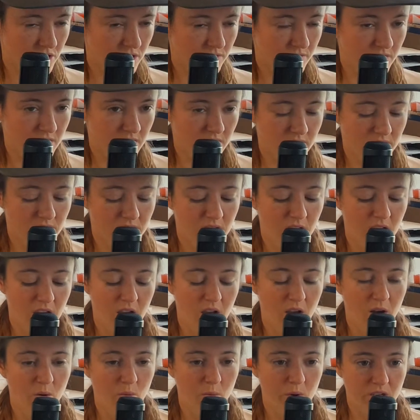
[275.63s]
of this,
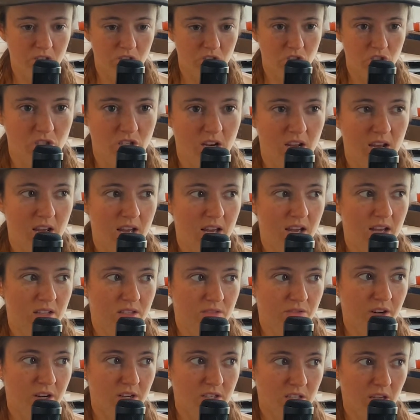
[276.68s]
which, as
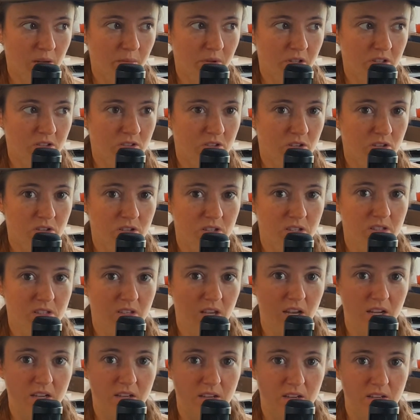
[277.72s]
far as I'm concerned, is
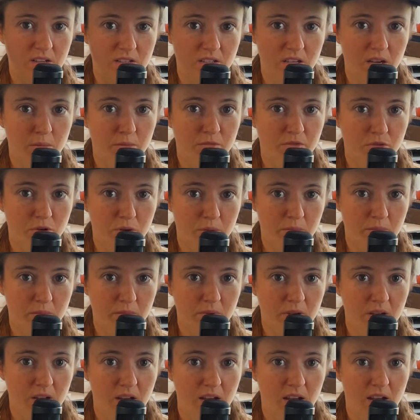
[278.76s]
like some form
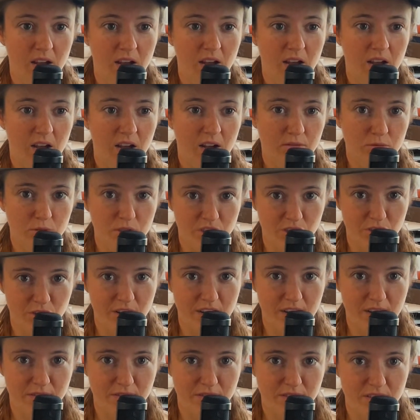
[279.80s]
of
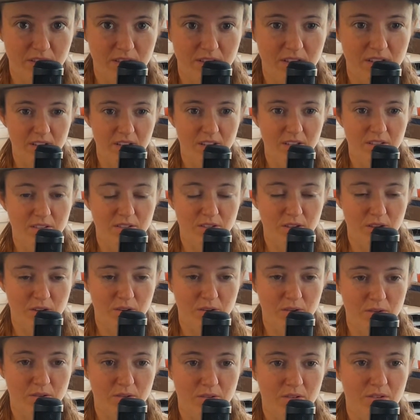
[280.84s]
witchcraft.
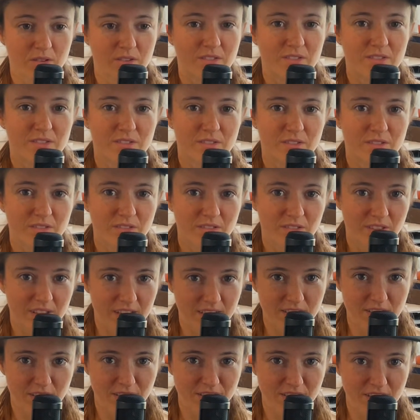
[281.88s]
So
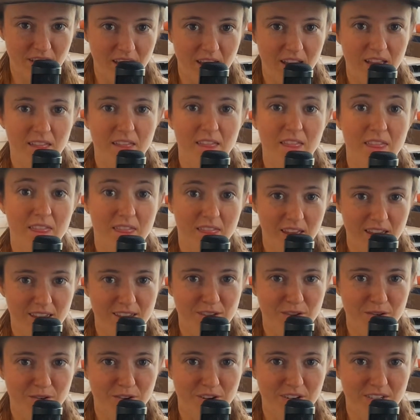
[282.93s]
let's all say thank
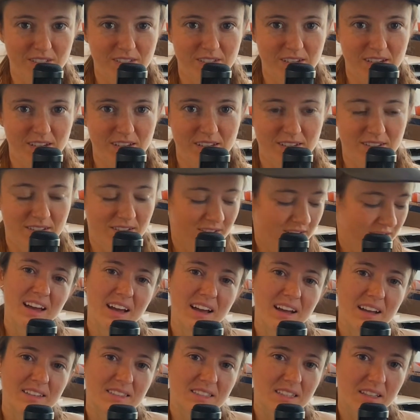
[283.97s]
you, Christy.
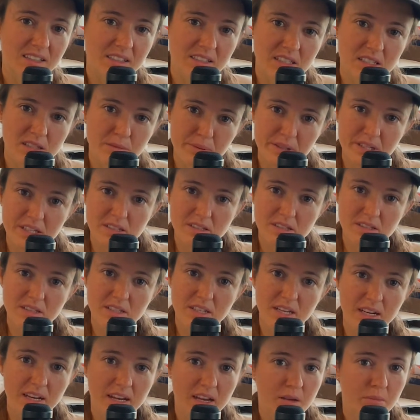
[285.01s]
Selling these plans is
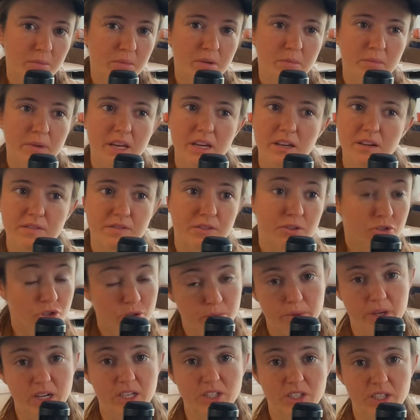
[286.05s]
going to help me make future
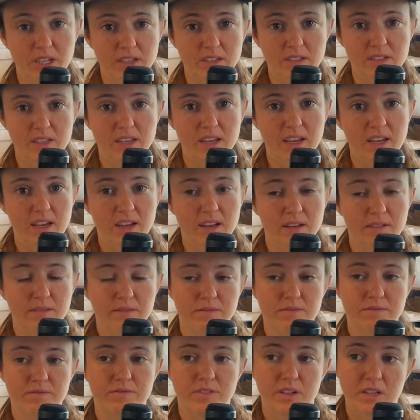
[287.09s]
projects and
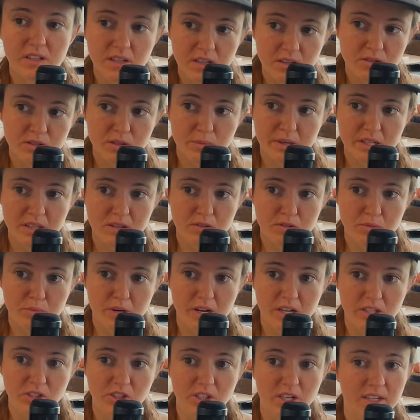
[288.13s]
videos about those
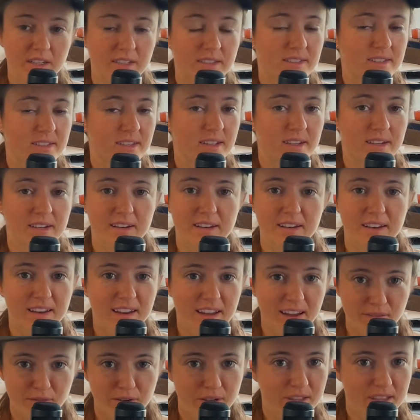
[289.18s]
projects and
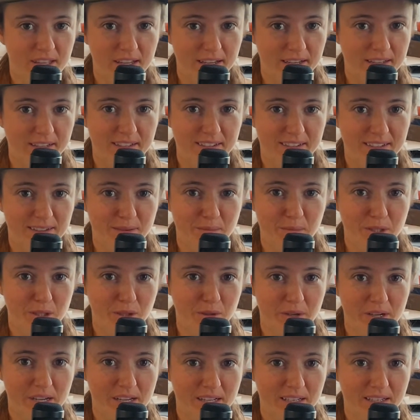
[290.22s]
everything in
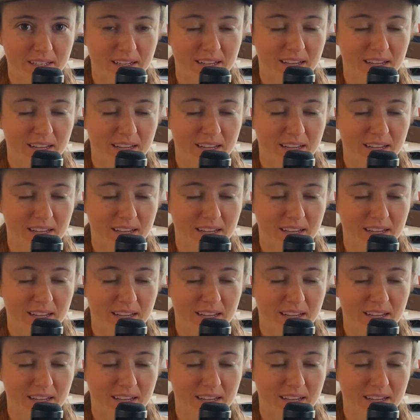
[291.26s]
between.